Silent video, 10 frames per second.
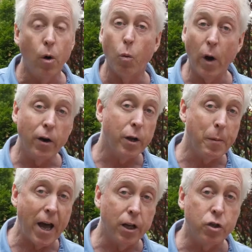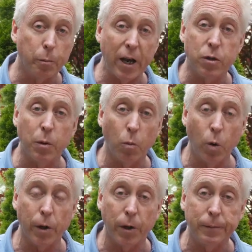where you manage your basement
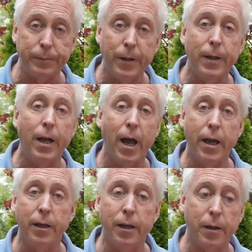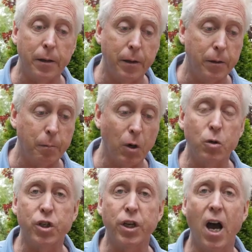water and the
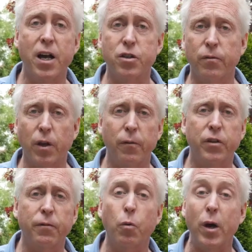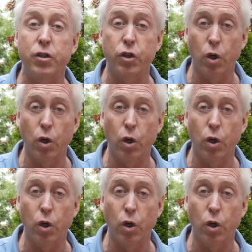pros and cons of, of different ways of